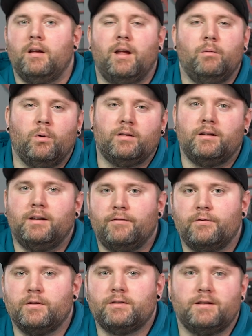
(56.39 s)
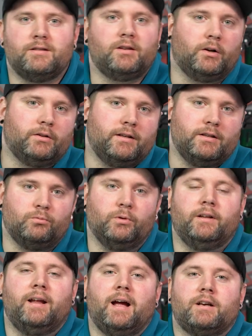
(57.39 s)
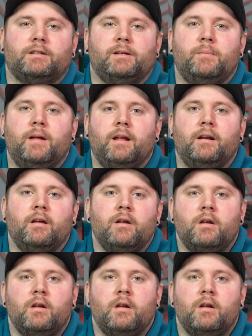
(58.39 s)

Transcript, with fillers: and what the difference and subtleties really actually mean.